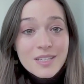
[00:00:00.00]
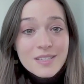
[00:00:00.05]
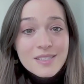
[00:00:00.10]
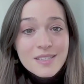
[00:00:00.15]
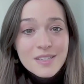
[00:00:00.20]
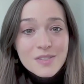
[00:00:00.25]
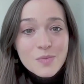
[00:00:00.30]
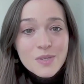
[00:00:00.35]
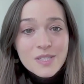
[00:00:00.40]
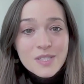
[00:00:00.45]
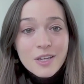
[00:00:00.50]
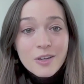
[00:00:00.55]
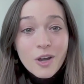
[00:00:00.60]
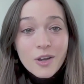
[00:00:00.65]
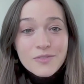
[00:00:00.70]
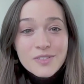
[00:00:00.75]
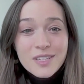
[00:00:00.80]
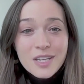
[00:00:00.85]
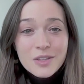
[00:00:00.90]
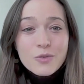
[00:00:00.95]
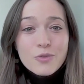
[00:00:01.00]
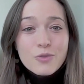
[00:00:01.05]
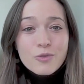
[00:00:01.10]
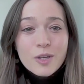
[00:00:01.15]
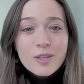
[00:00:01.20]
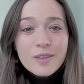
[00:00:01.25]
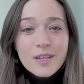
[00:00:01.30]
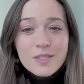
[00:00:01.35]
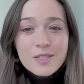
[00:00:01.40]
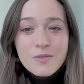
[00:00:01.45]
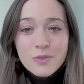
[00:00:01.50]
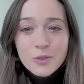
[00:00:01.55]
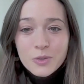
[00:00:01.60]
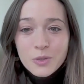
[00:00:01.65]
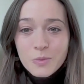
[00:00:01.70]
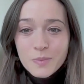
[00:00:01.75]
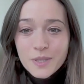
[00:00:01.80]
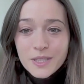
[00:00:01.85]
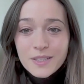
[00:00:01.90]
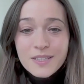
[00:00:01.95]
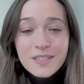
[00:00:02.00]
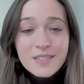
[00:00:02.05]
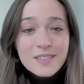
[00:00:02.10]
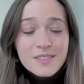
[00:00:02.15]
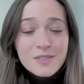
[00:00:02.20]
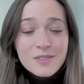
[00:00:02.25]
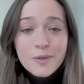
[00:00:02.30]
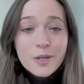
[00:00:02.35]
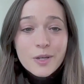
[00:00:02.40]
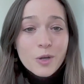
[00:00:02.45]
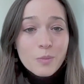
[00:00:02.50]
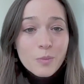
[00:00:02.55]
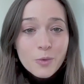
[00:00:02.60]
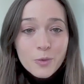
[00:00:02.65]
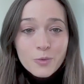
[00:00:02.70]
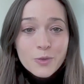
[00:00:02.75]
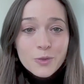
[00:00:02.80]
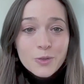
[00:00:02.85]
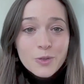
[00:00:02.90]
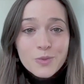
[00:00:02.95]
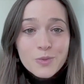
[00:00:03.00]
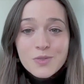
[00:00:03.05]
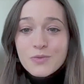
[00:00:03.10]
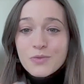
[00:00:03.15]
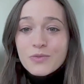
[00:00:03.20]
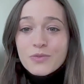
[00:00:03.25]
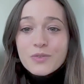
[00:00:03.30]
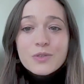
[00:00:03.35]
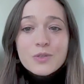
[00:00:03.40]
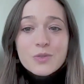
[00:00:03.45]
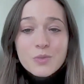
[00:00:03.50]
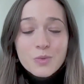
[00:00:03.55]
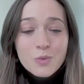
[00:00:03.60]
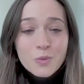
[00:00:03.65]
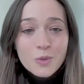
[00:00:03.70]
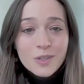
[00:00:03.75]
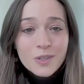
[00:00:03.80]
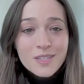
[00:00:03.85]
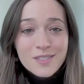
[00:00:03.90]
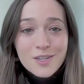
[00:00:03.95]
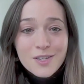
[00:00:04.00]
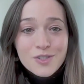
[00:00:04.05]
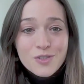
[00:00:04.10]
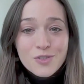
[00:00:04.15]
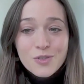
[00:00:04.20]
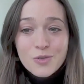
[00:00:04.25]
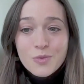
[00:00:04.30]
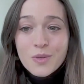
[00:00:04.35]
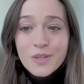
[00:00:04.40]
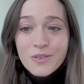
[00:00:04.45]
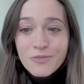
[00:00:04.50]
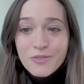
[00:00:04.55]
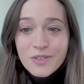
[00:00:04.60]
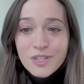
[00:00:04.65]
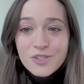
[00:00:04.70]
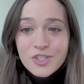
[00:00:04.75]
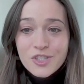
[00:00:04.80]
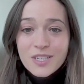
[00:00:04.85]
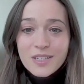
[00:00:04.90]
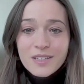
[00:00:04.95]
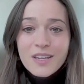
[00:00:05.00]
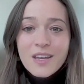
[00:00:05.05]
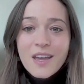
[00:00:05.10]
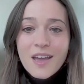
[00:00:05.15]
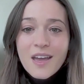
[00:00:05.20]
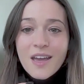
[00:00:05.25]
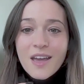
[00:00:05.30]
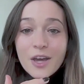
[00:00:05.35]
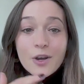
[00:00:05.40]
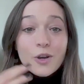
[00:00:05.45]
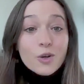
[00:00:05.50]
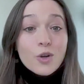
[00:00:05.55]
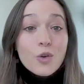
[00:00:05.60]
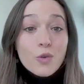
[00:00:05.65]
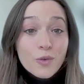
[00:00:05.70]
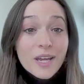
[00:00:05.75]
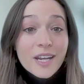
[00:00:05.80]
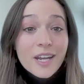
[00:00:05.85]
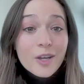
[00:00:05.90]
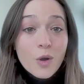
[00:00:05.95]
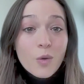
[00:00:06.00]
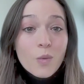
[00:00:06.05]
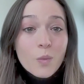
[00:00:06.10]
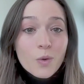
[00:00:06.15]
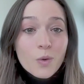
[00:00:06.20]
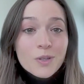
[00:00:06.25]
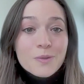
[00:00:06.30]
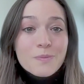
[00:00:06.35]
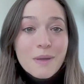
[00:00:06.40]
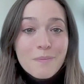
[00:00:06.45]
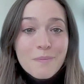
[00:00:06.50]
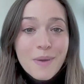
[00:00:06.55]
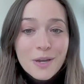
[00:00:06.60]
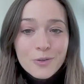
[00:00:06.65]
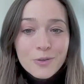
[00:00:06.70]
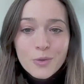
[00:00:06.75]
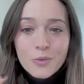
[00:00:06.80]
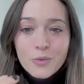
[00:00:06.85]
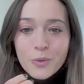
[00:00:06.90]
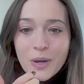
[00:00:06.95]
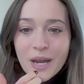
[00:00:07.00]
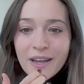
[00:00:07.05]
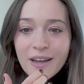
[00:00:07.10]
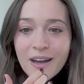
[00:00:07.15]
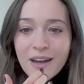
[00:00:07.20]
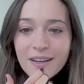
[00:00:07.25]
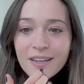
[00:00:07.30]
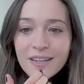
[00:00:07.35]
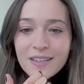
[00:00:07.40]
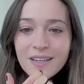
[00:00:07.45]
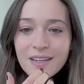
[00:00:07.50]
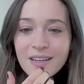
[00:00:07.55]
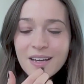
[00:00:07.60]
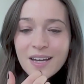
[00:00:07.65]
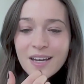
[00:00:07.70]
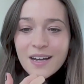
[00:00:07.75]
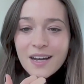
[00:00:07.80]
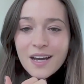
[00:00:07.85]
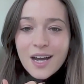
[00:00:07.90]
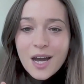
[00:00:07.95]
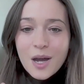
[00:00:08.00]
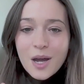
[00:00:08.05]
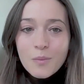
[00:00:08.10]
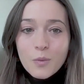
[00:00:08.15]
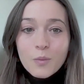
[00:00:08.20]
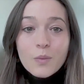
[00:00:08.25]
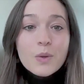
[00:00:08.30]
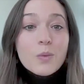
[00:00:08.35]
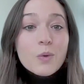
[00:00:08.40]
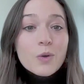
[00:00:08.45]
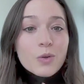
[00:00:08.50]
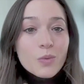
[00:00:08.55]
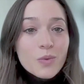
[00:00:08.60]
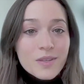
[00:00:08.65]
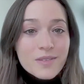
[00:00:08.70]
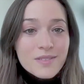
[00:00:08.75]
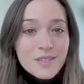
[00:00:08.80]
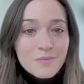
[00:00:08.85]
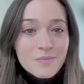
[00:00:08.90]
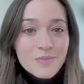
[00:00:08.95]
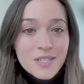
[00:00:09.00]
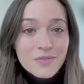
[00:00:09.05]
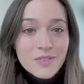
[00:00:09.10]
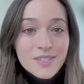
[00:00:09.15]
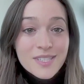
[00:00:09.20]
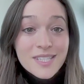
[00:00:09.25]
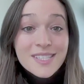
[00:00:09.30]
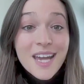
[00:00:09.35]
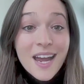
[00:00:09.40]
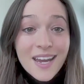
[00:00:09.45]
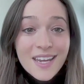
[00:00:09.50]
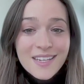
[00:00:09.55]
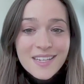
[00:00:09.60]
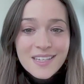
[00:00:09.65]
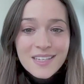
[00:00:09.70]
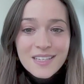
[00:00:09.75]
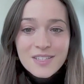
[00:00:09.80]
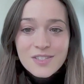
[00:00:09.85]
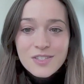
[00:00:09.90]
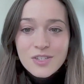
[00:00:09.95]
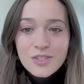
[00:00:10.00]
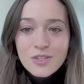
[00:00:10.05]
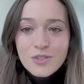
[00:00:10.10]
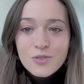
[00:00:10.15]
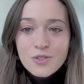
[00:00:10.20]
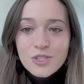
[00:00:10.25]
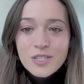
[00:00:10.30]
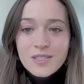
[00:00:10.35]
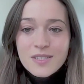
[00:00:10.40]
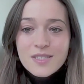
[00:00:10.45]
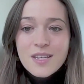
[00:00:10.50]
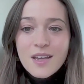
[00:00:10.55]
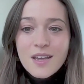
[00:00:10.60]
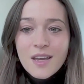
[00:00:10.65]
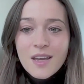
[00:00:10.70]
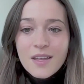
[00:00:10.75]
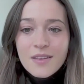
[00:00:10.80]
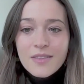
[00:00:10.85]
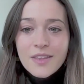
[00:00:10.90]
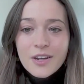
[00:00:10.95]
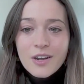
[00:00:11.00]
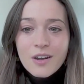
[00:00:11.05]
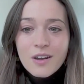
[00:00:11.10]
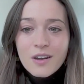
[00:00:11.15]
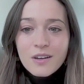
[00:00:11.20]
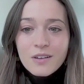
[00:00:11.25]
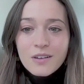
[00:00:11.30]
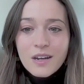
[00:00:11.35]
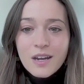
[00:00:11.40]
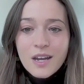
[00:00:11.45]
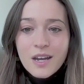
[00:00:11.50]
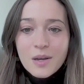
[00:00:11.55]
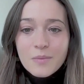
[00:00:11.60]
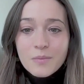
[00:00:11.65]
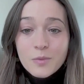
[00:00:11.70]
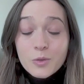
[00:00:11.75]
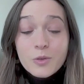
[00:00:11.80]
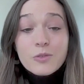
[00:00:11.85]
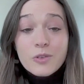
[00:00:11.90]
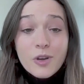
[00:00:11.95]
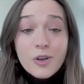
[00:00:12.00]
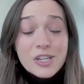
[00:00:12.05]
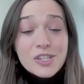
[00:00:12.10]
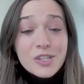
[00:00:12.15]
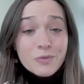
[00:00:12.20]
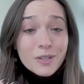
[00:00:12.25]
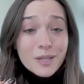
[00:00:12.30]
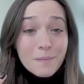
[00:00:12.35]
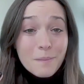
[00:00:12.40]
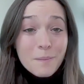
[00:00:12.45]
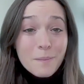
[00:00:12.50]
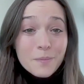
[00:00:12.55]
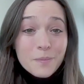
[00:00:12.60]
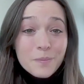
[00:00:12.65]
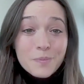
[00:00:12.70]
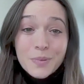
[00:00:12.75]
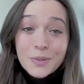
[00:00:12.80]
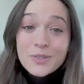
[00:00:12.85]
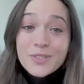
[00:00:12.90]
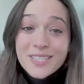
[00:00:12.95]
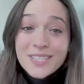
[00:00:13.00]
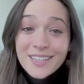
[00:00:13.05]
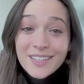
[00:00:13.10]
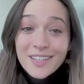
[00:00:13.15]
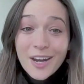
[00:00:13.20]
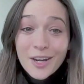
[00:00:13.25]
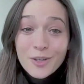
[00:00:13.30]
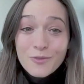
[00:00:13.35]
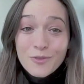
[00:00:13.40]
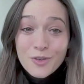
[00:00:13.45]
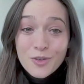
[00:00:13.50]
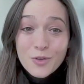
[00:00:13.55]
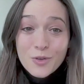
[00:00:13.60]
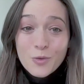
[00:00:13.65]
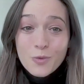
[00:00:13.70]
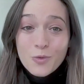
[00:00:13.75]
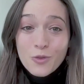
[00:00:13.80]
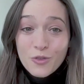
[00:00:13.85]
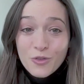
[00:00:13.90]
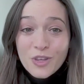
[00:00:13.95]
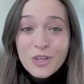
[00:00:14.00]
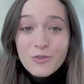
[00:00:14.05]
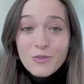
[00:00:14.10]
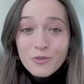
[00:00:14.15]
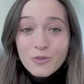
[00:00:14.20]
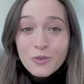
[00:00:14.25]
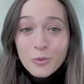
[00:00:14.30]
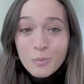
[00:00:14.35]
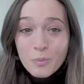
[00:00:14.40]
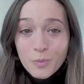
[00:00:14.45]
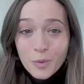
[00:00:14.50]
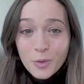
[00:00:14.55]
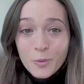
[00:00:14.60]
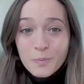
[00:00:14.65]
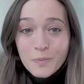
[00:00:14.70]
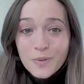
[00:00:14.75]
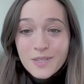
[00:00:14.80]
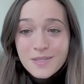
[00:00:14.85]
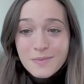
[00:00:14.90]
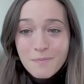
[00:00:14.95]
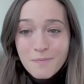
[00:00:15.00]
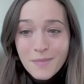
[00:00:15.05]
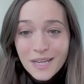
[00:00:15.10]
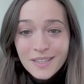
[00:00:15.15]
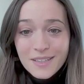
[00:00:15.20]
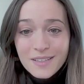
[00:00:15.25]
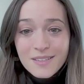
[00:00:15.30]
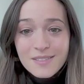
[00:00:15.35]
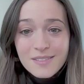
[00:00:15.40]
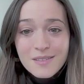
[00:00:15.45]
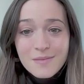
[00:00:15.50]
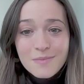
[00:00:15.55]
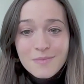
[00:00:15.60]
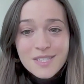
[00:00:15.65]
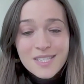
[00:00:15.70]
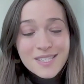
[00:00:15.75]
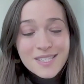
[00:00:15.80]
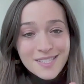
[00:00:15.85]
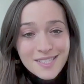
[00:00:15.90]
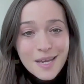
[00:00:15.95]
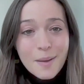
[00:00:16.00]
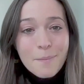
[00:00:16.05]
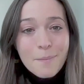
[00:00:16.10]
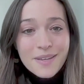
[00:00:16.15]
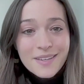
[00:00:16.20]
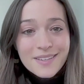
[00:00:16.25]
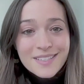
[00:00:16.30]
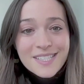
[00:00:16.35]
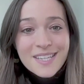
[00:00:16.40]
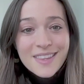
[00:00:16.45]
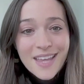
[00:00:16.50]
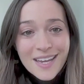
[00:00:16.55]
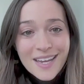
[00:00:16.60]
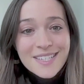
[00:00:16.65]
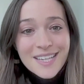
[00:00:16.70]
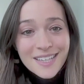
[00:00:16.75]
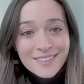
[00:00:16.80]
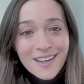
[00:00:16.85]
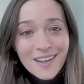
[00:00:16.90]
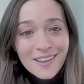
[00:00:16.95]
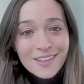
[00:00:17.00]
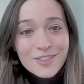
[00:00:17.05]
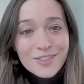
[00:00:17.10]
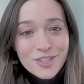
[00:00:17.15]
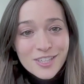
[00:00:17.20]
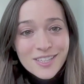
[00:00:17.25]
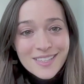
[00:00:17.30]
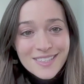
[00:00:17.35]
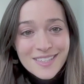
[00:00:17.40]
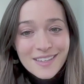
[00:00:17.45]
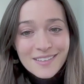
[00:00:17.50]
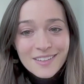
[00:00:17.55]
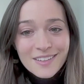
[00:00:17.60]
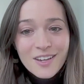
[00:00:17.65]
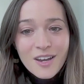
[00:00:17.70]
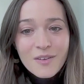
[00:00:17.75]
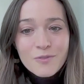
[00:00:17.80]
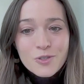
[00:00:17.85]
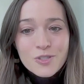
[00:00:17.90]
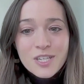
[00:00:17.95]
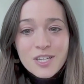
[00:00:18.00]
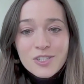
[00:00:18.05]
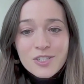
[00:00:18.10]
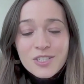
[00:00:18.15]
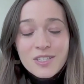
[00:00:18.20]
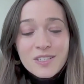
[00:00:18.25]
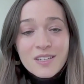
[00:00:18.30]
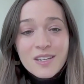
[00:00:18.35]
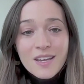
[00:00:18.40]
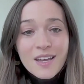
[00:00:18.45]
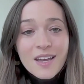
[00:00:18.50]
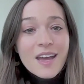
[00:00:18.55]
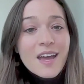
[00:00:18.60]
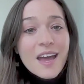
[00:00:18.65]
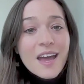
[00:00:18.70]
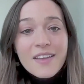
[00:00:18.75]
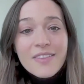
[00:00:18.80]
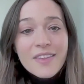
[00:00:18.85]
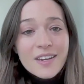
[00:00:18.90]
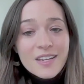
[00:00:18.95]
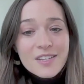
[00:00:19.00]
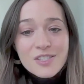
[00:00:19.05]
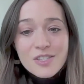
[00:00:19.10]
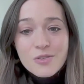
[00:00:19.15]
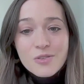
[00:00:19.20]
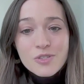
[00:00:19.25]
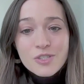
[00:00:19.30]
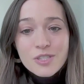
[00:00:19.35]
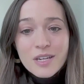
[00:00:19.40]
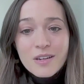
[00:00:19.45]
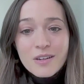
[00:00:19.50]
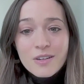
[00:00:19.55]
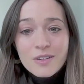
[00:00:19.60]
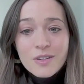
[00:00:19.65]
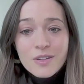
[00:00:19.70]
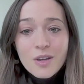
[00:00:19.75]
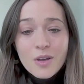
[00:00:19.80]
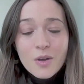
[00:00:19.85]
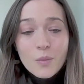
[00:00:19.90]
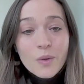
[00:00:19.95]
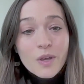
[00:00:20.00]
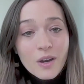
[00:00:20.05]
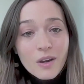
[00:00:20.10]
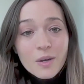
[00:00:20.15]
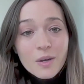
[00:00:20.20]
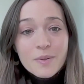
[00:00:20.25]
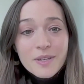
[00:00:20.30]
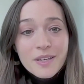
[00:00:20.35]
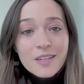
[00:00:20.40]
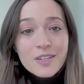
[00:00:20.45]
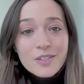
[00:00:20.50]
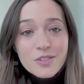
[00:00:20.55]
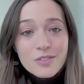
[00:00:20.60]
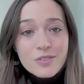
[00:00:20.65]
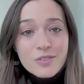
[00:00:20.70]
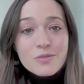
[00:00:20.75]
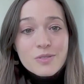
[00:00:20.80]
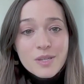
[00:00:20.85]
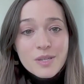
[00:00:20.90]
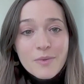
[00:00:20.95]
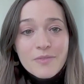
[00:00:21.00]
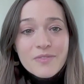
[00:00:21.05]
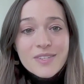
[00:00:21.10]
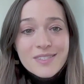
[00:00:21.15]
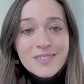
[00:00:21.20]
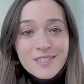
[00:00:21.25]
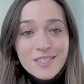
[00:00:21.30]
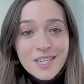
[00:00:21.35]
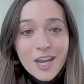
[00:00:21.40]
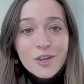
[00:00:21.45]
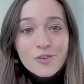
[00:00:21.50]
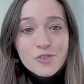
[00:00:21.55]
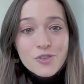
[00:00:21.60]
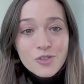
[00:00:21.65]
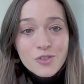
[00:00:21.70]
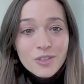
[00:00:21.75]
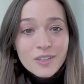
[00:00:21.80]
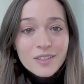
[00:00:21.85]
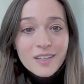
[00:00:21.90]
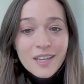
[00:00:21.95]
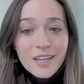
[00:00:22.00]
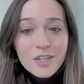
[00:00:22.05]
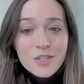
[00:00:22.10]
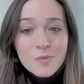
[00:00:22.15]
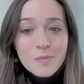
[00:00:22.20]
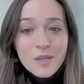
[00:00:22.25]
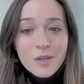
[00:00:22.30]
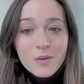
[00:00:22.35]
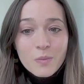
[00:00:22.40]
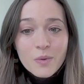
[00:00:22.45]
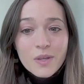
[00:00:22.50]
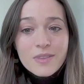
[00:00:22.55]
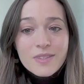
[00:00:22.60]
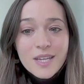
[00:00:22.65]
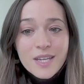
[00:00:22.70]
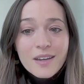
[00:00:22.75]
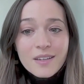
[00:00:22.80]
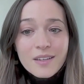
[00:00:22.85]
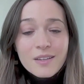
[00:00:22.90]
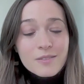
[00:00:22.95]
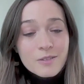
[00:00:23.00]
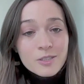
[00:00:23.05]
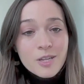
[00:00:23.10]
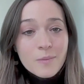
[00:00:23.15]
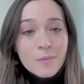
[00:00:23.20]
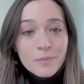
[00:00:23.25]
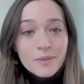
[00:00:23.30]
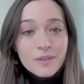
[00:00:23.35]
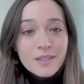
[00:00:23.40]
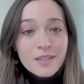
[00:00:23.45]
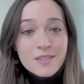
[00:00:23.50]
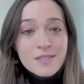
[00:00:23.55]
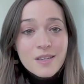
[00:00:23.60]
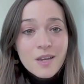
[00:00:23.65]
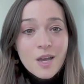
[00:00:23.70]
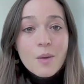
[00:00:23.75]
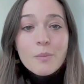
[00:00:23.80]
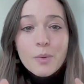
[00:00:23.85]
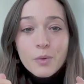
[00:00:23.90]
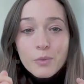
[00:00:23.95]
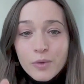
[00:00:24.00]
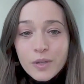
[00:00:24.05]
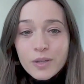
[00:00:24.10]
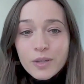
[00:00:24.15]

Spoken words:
as we say often, at the front lines of vulnerabilities, right? Our portfolio is filled with organizations who envision and are creating a world made better through AI. We work with some civil society institutions that are, or are actually really building kind of new fit for purpose mechanisms to step into that technology and data conversation. And then, as you shared, we are beginning to do some of this intentional engagement with tech companies, but really